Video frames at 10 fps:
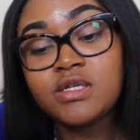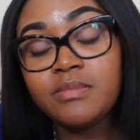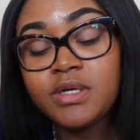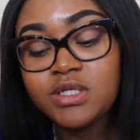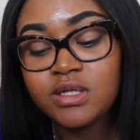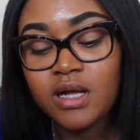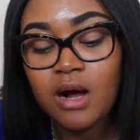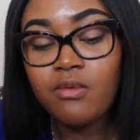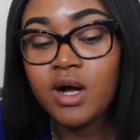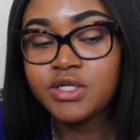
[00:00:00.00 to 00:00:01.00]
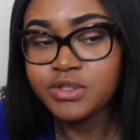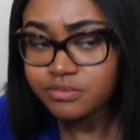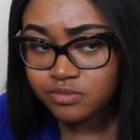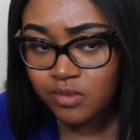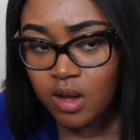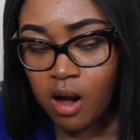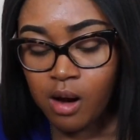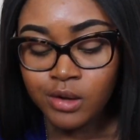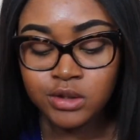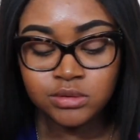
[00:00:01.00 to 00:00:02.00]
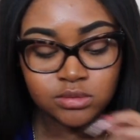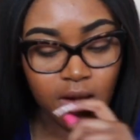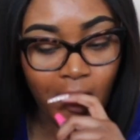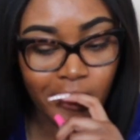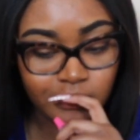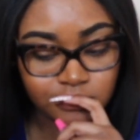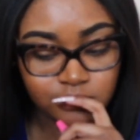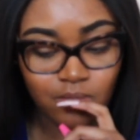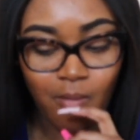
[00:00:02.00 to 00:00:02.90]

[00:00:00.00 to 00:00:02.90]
to mention that I watched Girl